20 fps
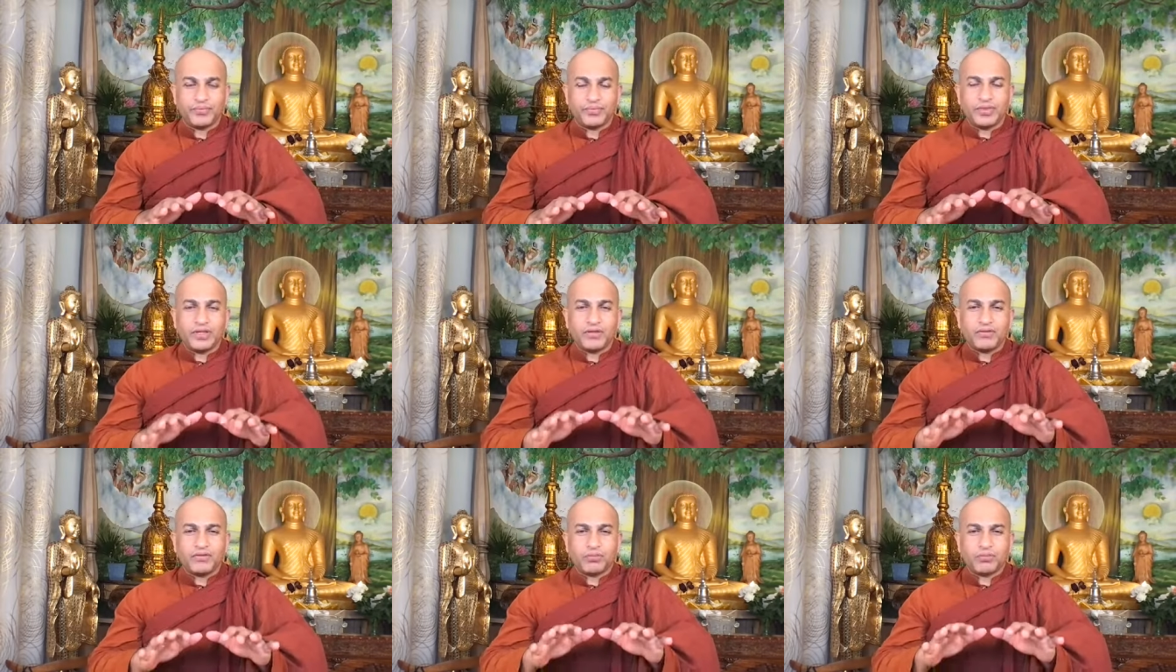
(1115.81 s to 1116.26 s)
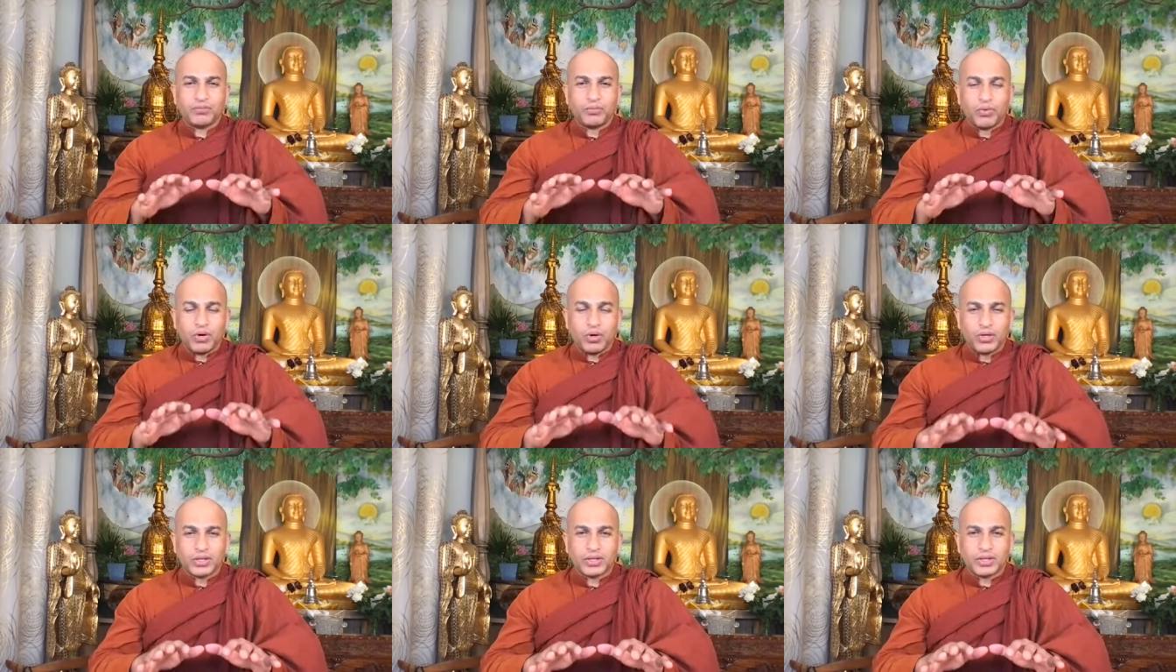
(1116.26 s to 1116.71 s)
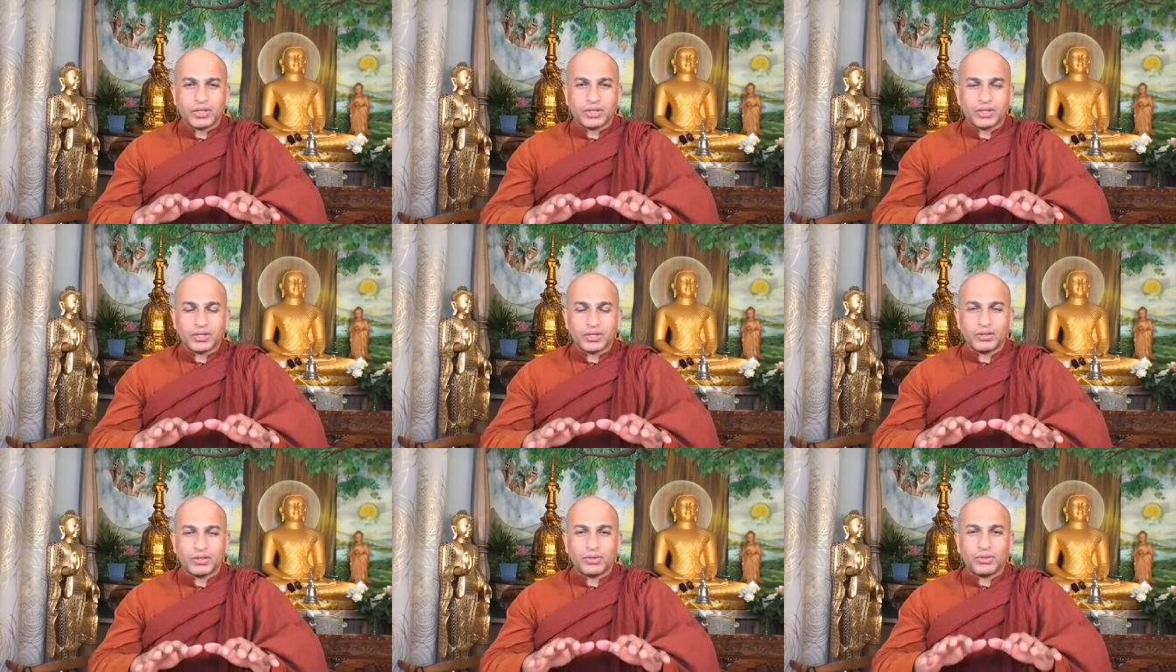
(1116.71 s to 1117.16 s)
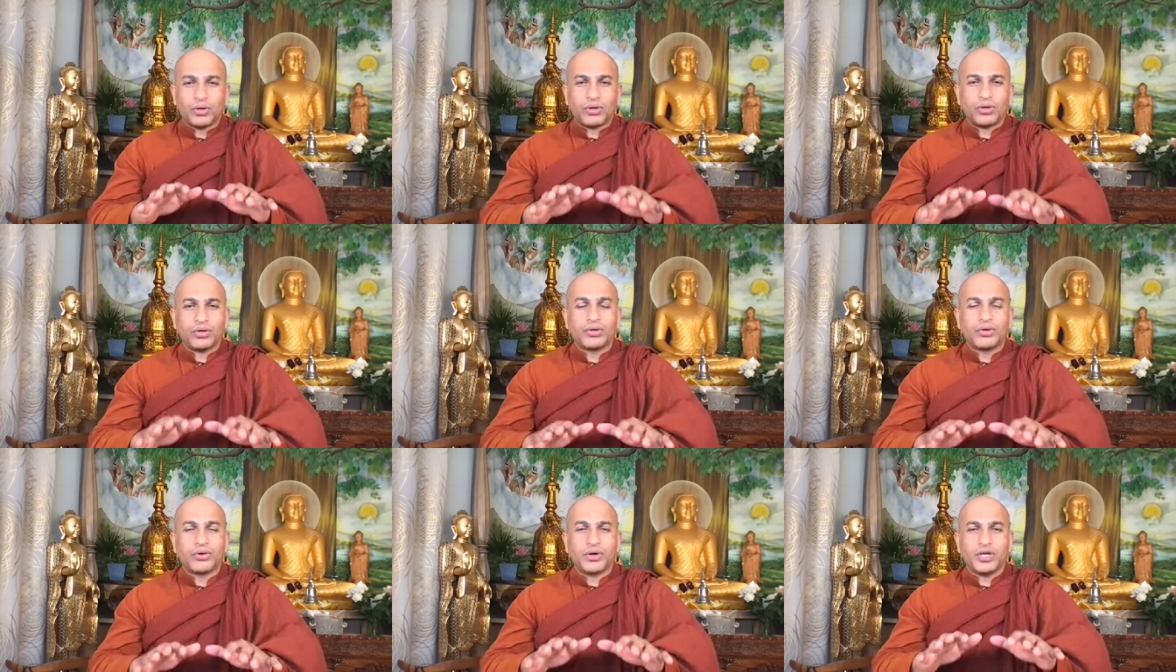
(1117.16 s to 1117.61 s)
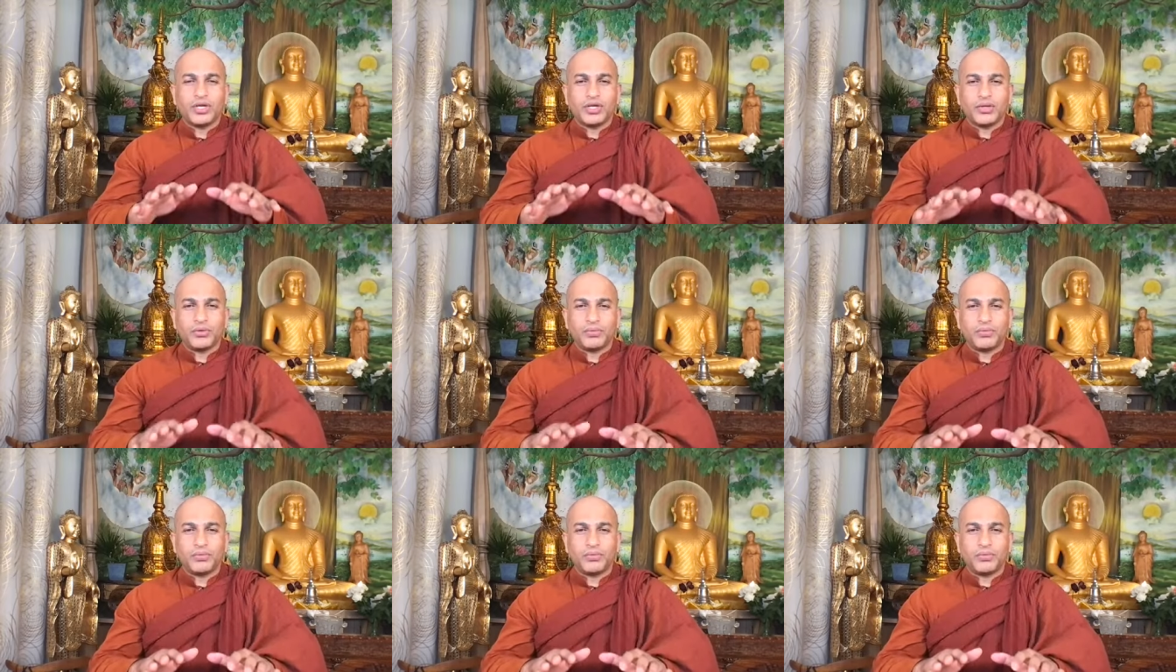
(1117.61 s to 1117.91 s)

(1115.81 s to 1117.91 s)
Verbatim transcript: this both not going